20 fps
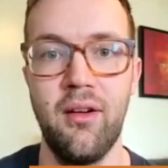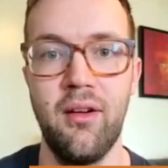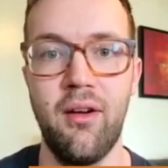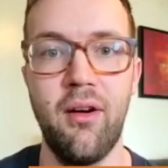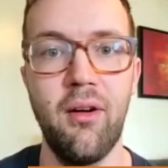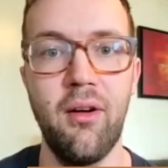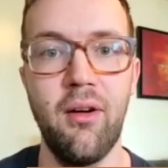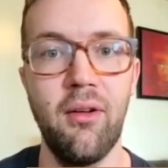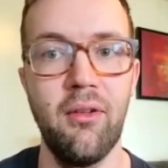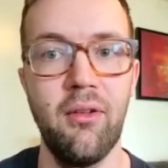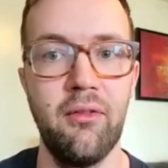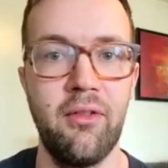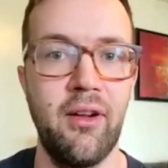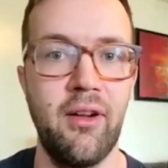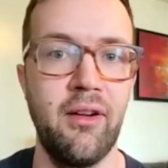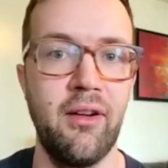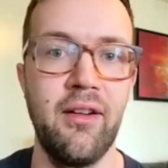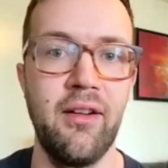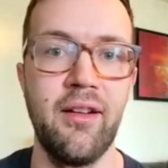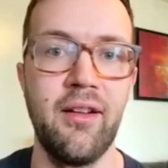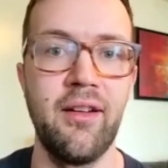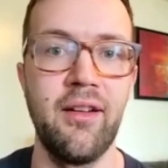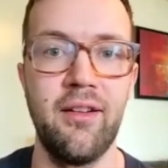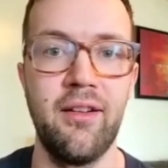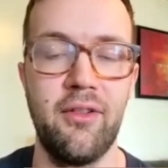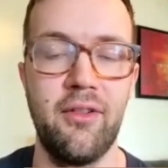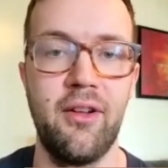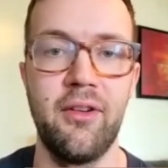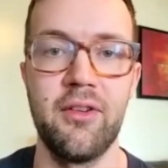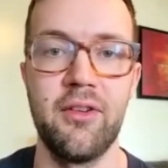all very kind
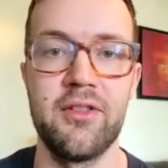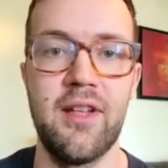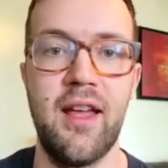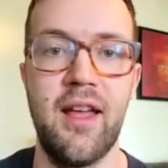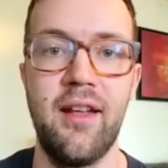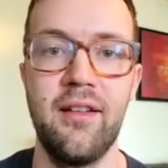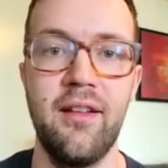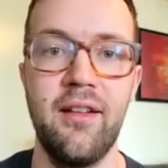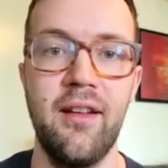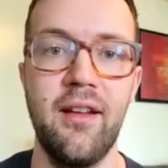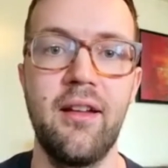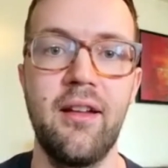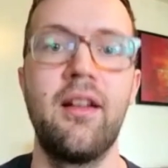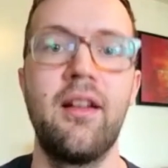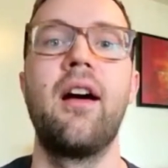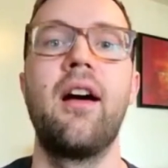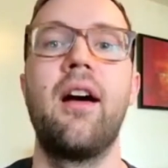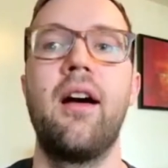of understanding